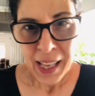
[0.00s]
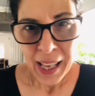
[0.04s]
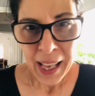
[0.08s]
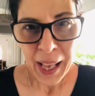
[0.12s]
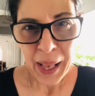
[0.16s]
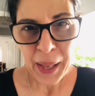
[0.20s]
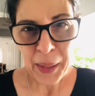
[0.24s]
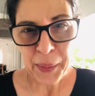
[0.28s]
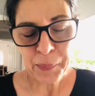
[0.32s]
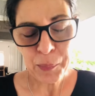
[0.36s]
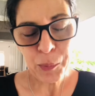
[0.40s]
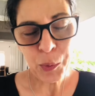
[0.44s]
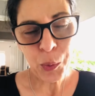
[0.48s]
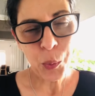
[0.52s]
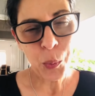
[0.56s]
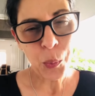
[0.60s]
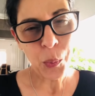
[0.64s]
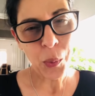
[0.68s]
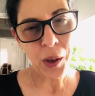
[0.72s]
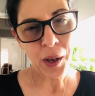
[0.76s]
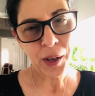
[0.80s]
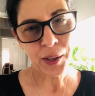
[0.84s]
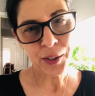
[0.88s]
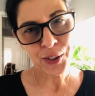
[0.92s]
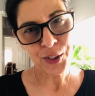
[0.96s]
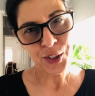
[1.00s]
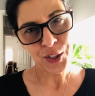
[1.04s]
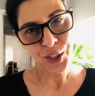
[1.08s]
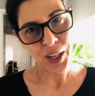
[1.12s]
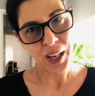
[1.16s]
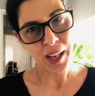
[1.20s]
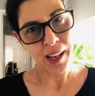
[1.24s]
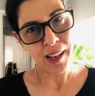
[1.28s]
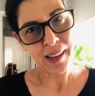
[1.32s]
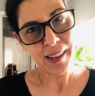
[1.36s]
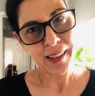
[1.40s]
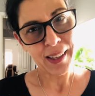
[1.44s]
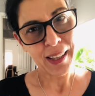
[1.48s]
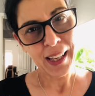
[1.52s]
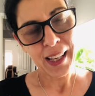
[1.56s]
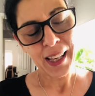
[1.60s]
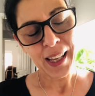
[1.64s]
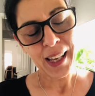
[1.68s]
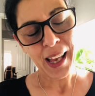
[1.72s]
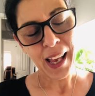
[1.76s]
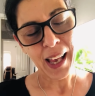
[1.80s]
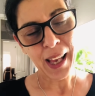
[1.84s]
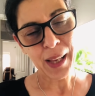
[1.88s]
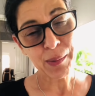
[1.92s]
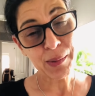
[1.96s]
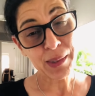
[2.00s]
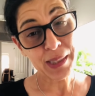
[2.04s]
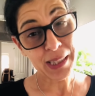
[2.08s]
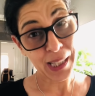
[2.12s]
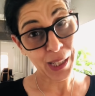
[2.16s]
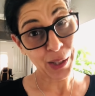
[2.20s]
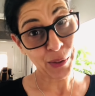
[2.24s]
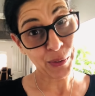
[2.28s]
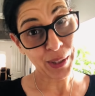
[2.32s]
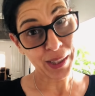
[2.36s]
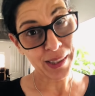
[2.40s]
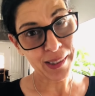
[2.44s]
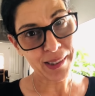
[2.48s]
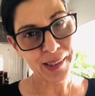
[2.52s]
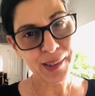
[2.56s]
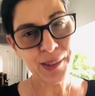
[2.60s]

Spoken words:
Gua-Sha series.